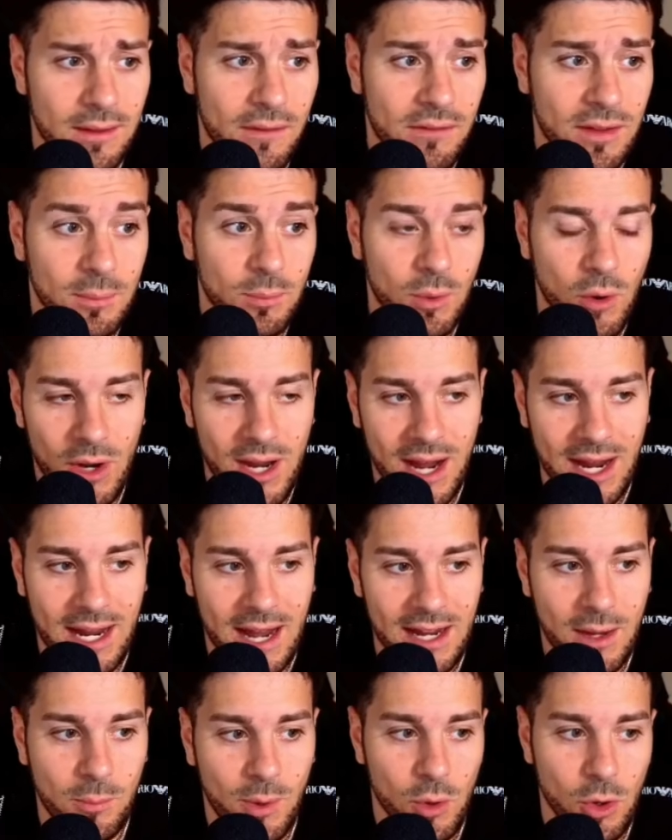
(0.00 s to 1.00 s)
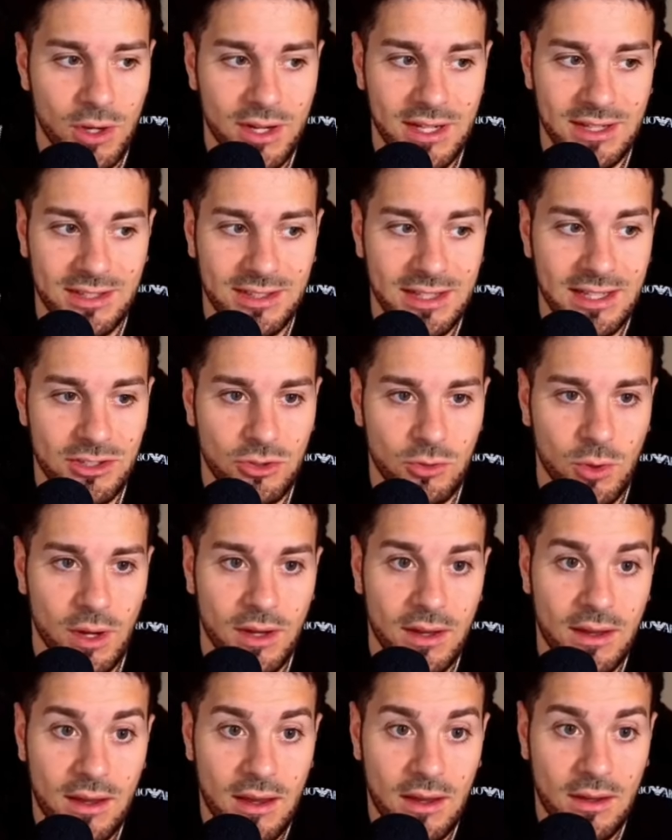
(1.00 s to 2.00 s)
The pawn I like more is this
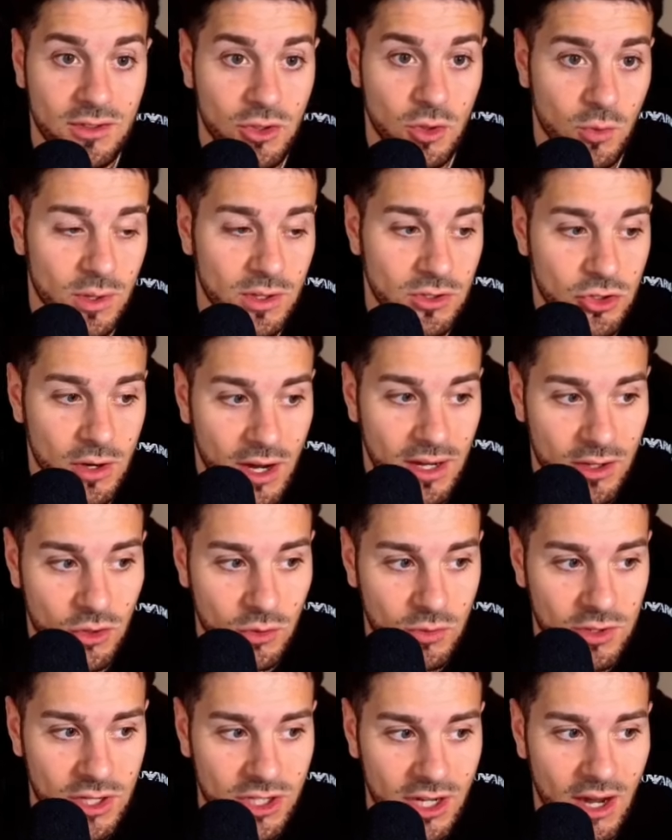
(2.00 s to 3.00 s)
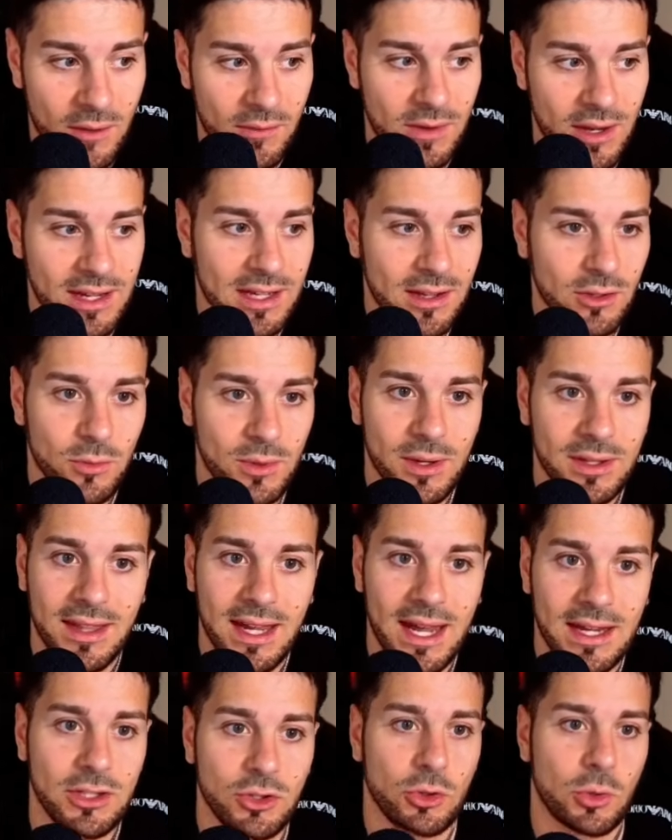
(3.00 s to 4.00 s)
one, so we try to recover it with
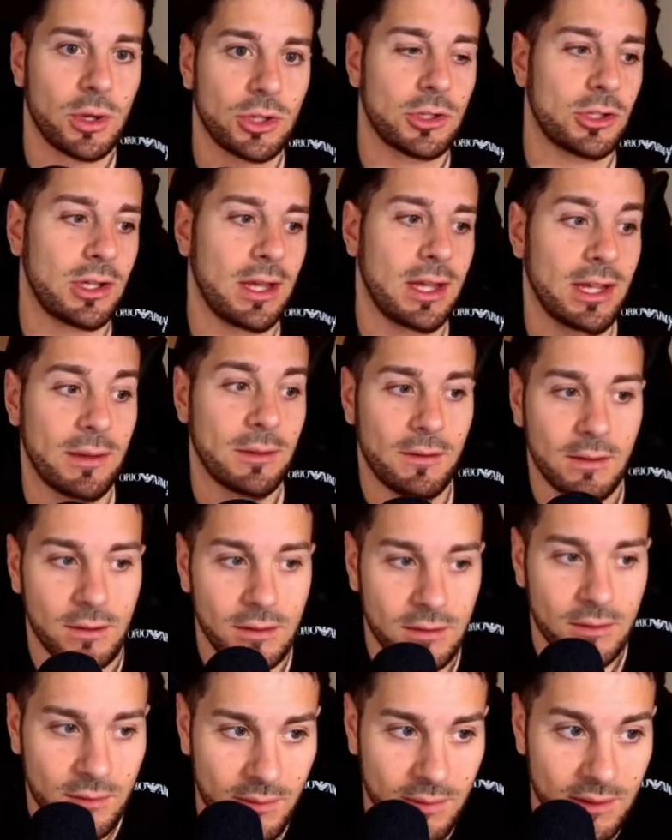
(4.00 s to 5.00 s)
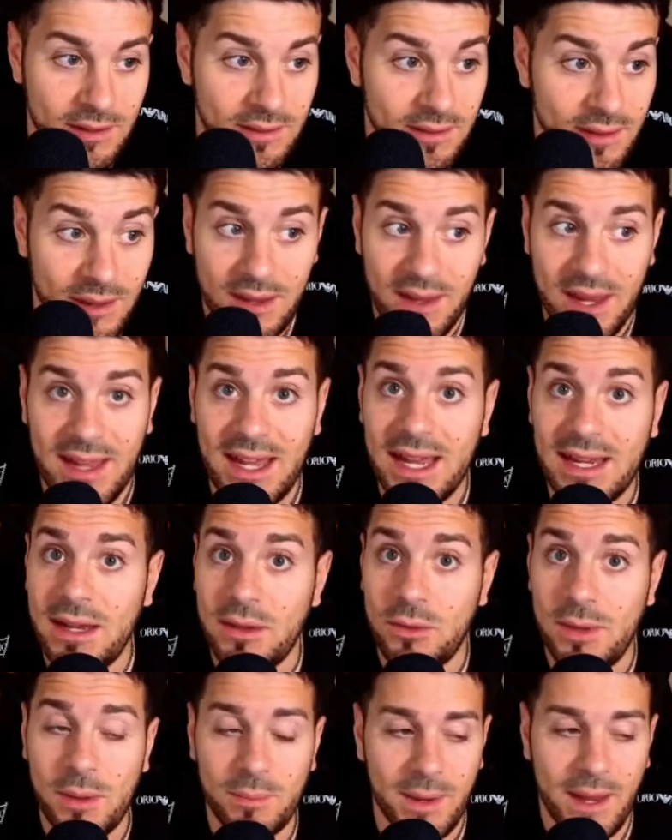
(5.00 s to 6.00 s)
knight to a3. Again,
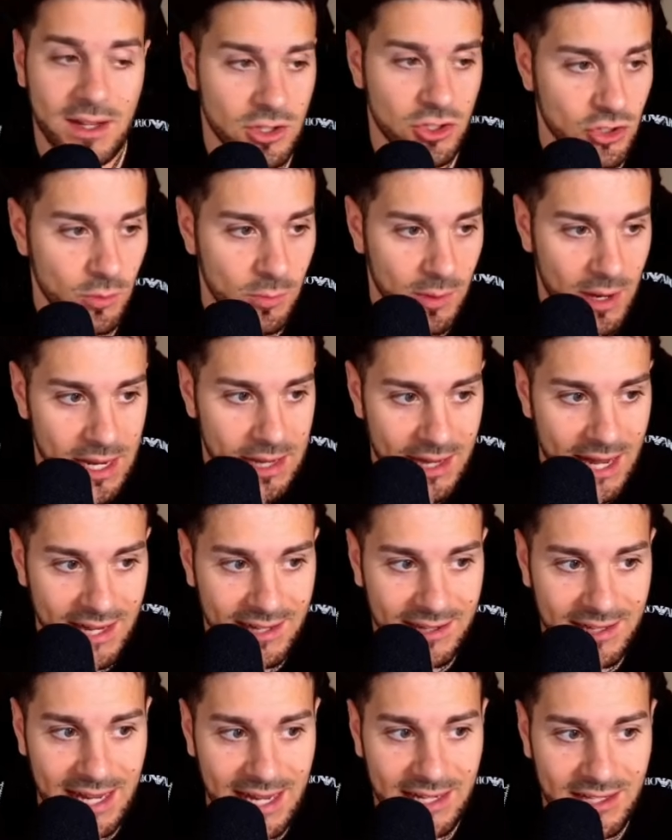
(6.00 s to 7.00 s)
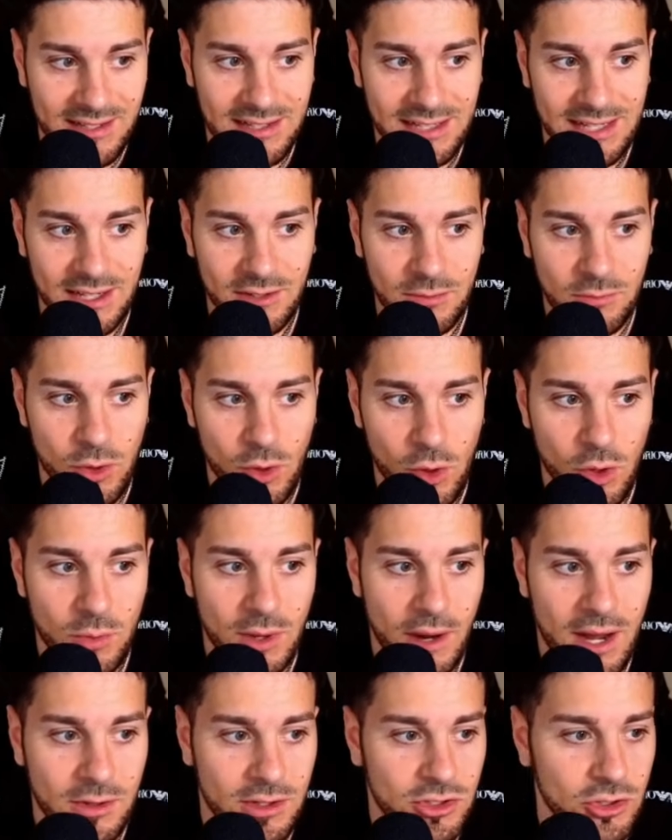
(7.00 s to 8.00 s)
if we manage to play knight takes c4, we
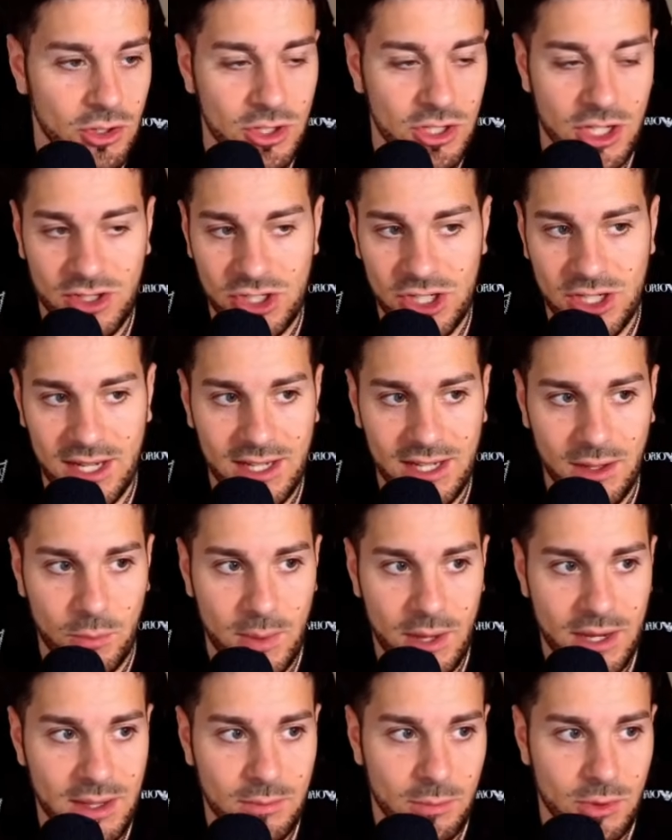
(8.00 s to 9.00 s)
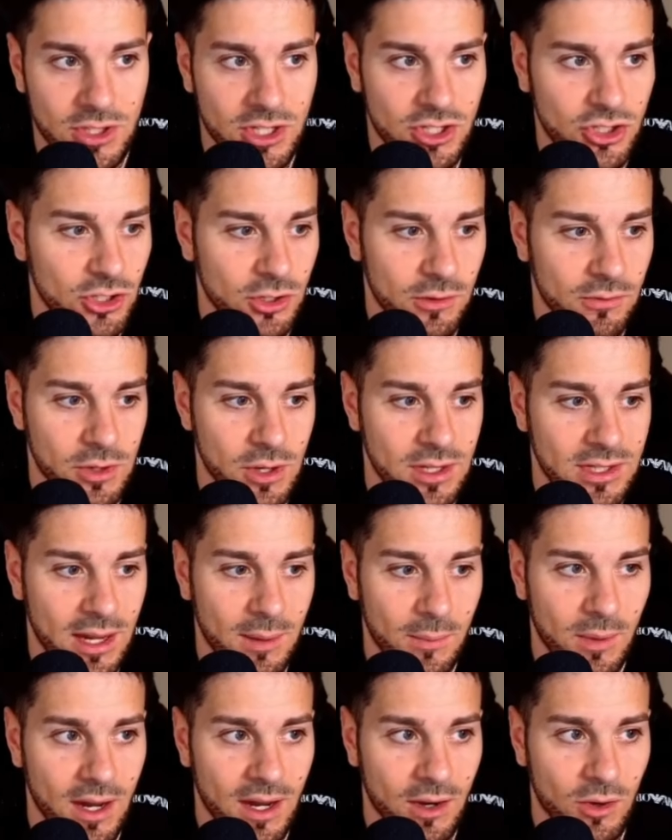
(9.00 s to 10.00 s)
have a strategically winning position. For
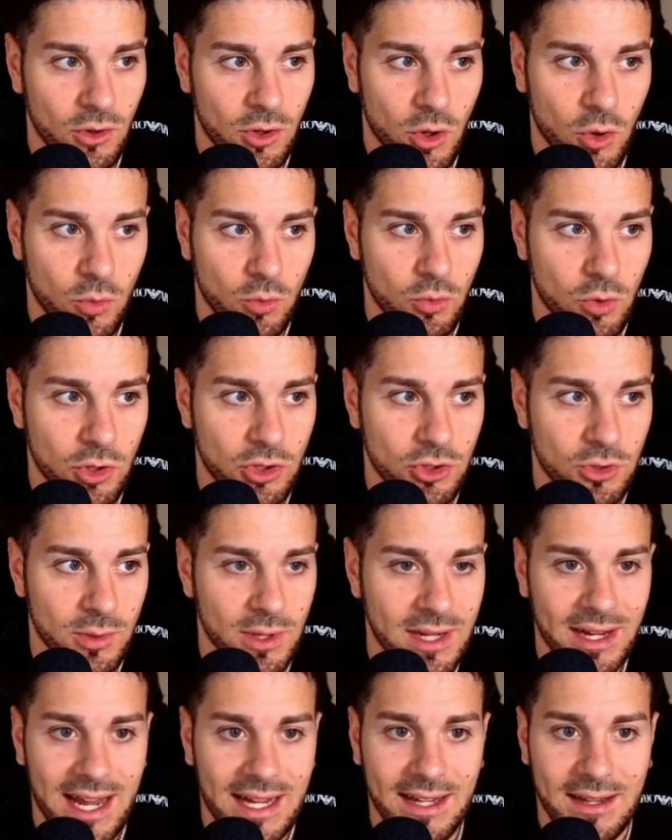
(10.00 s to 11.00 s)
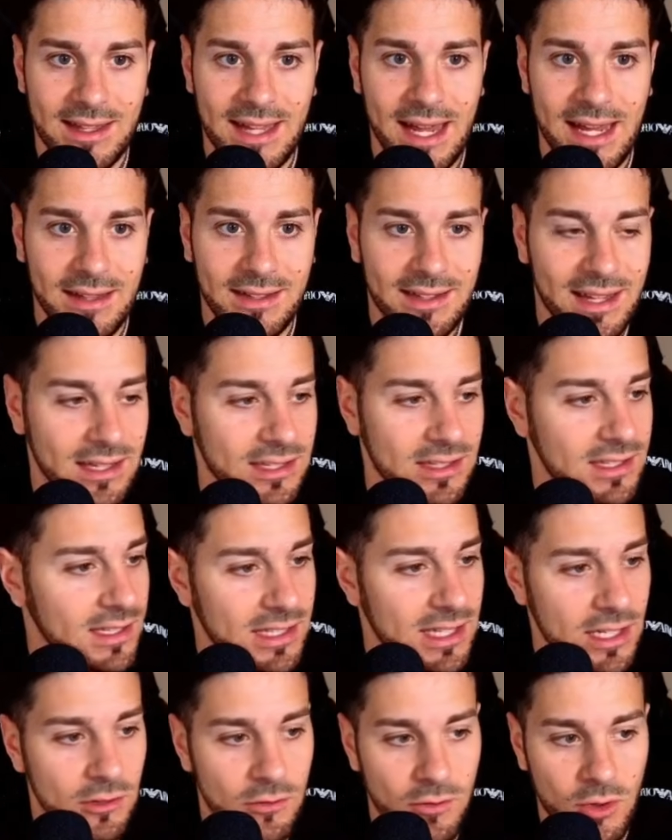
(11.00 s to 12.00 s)
example, I don't know, rook to b8, knight takes
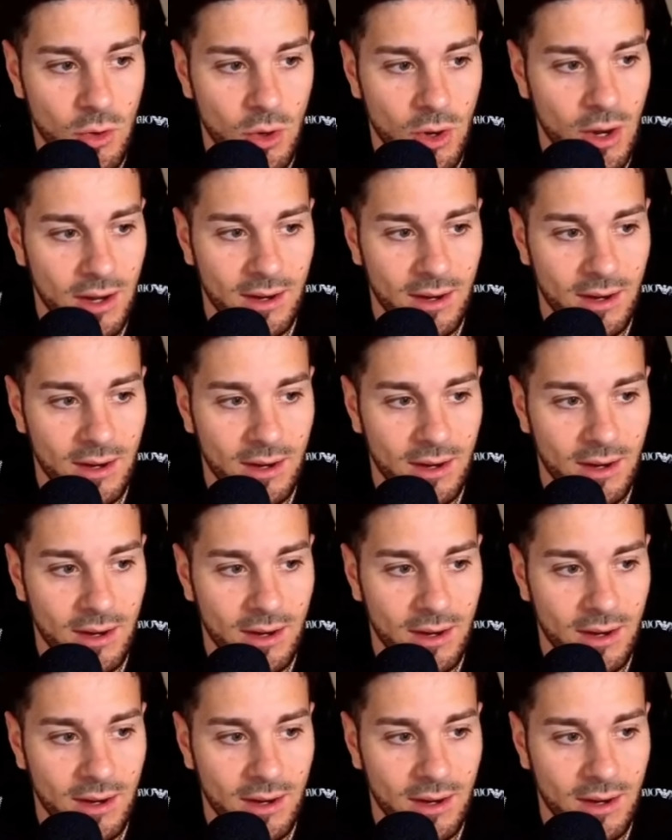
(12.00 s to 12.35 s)
c4.